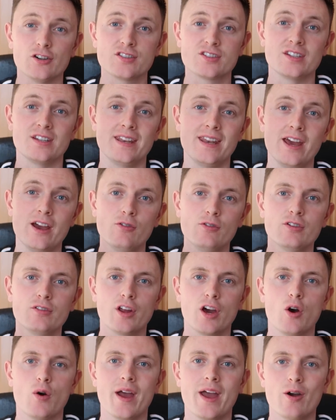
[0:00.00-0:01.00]
guys, so now you
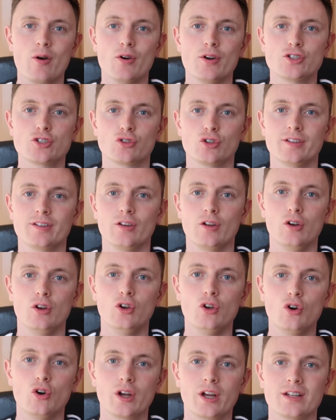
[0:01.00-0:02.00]
know how I try to
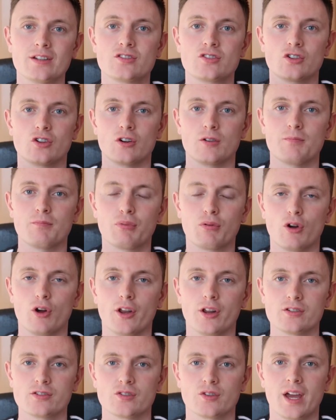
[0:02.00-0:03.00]
look at certain
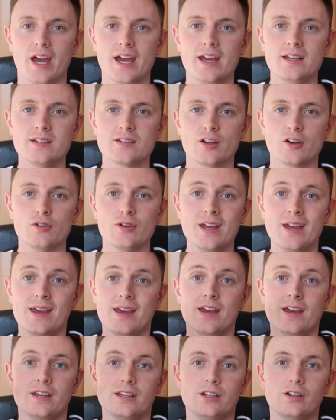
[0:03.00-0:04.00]
products. Okay, so
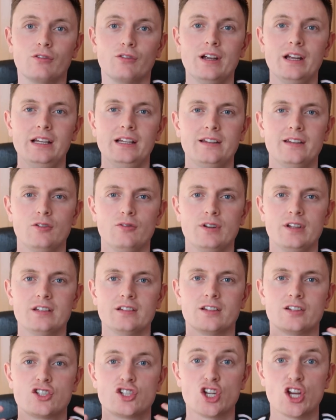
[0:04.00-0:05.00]
you really do
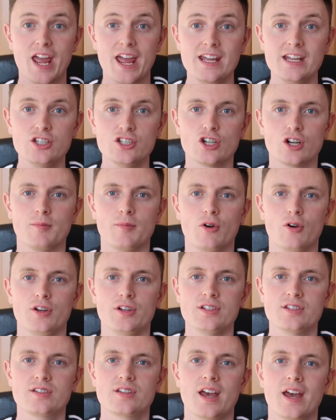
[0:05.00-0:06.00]
need to change your
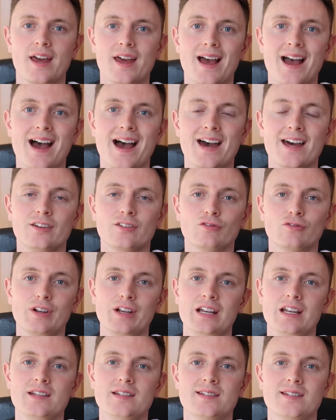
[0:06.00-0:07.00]
mindset and
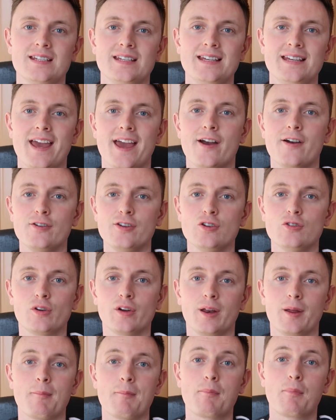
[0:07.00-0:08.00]
really see how you
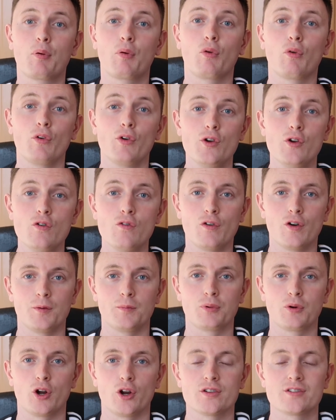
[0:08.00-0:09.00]
can improve
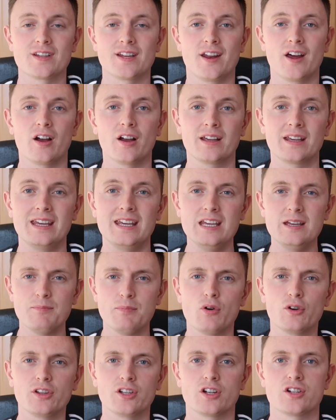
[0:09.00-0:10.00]
on products, and
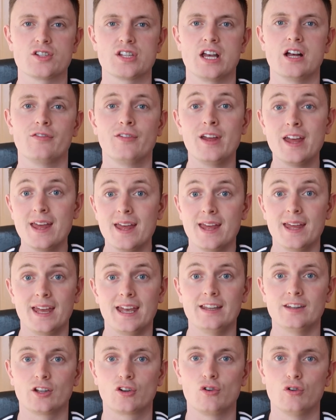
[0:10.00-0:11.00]
keep putting yourself
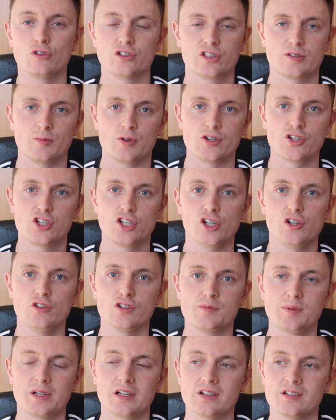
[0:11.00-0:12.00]
in the customer's
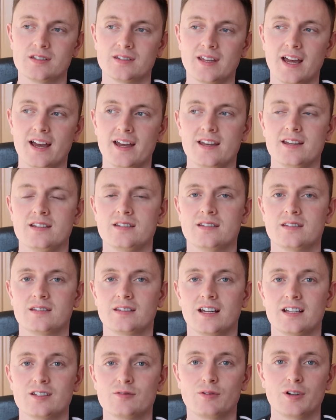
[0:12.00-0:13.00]
shoes, because
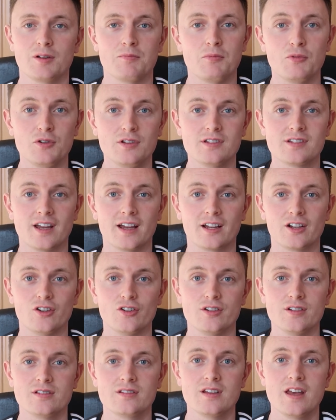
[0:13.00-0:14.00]
that's where the money's at,
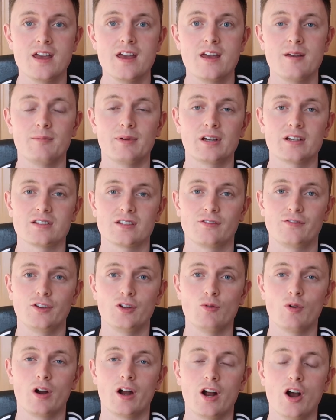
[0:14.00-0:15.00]
guys. Because if
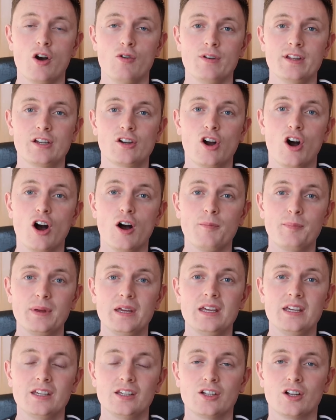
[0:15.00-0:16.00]
you are only
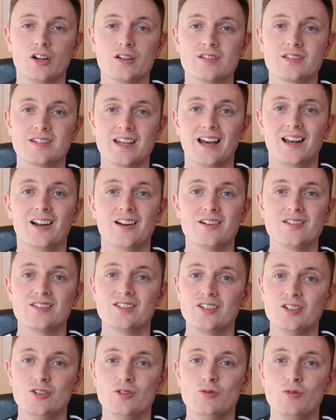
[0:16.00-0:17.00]
copying your
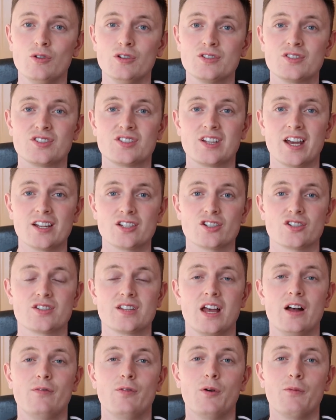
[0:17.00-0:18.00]
sellers, you will set
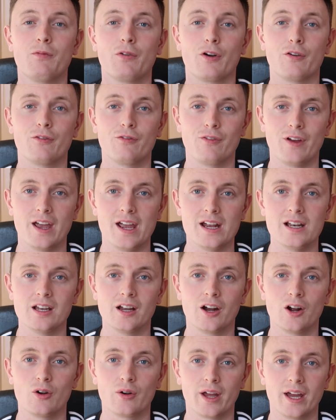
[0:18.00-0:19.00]
yourself up for
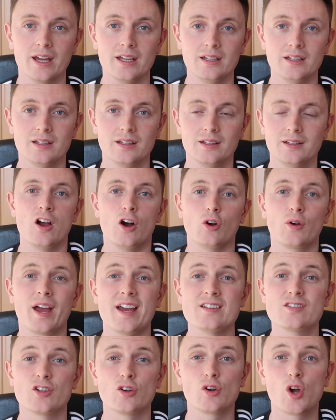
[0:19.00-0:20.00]
failure.
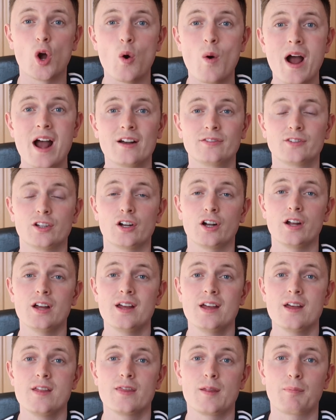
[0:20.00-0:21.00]
Okay, so go
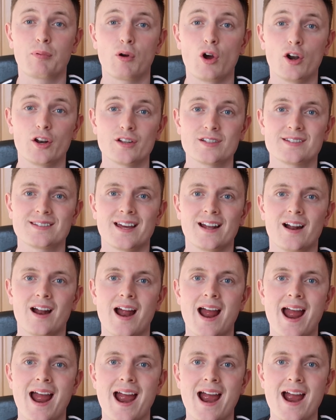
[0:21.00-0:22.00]
after the products that are
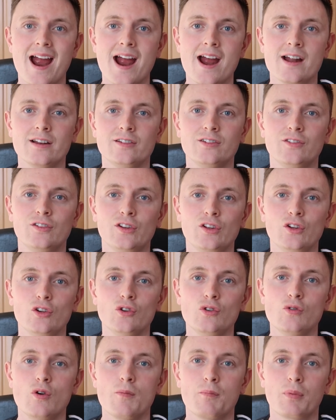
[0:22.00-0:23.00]
hard
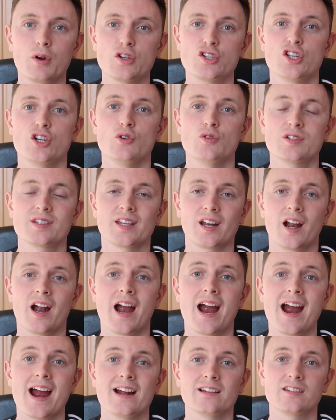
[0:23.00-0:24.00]
to produce, that are
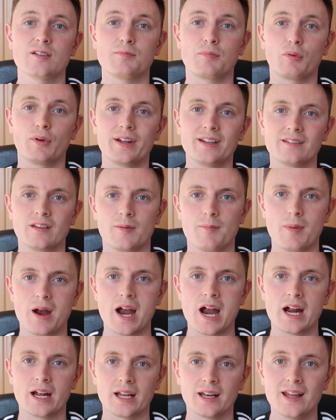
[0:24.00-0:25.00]
hard to bring to
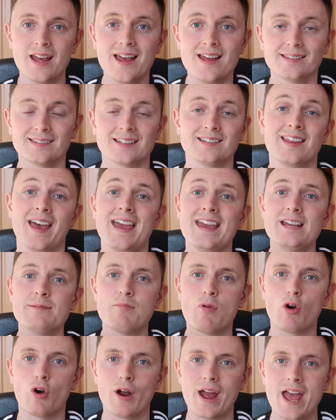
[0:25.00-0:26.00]
market, that
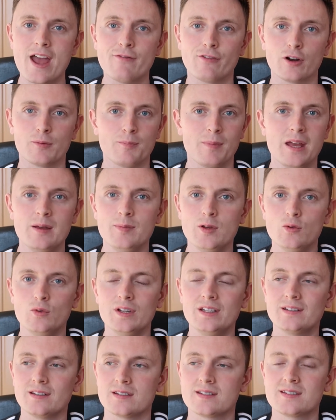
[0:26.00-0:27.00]
take more effort. Maybe you
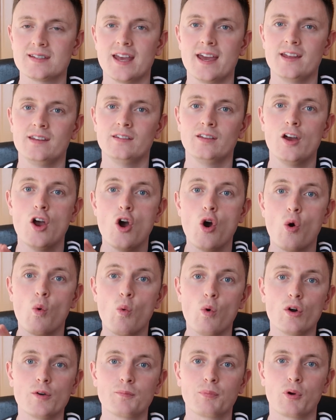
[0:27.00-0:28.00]
need to send
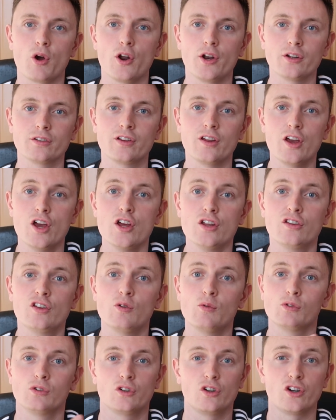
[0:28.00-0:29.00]
one product
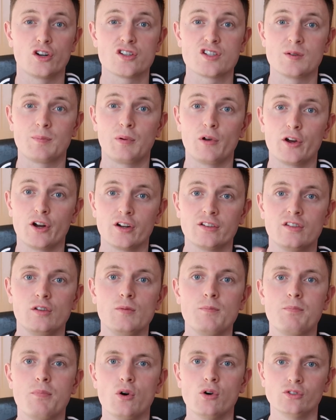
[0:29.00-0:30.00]
to another supplier
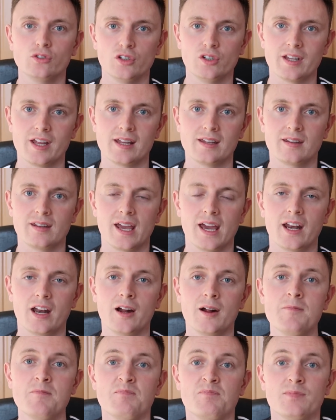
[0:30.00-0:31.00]
to bundle that
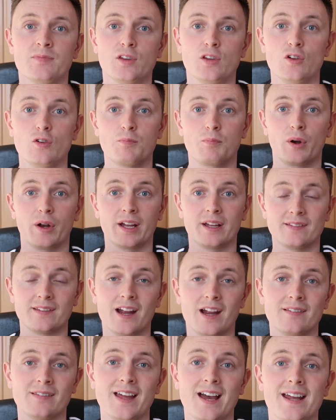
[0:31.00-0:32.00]
together to bring it
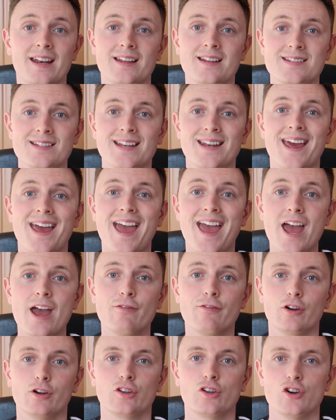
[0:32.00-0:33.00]
there. That is an
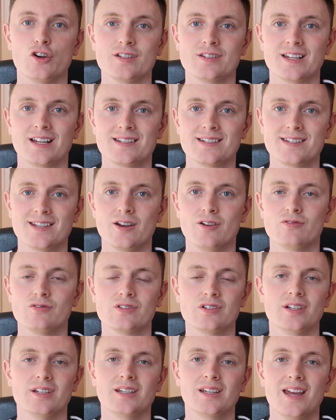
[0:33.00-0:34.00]
effort, guys. That
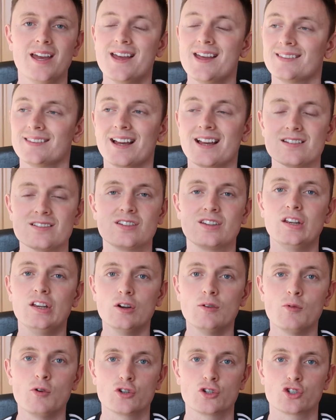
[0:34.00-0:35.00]
sounds like that is
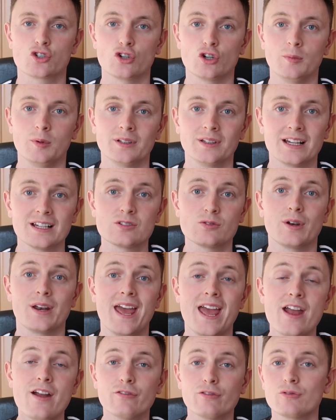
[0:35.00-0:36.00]
too much trouble. That's
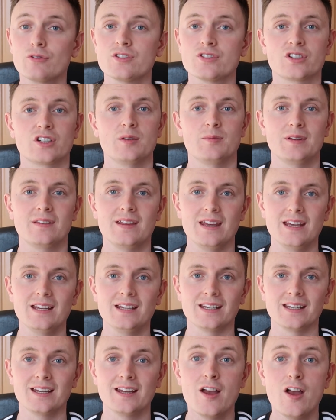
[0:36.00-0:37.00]
what everyone is going to be
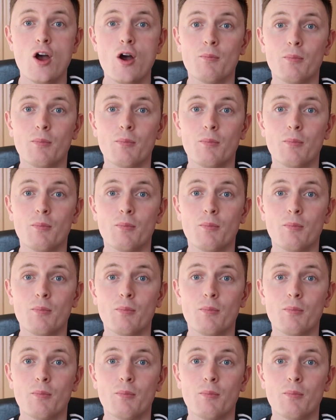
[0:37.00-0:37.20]
thinking.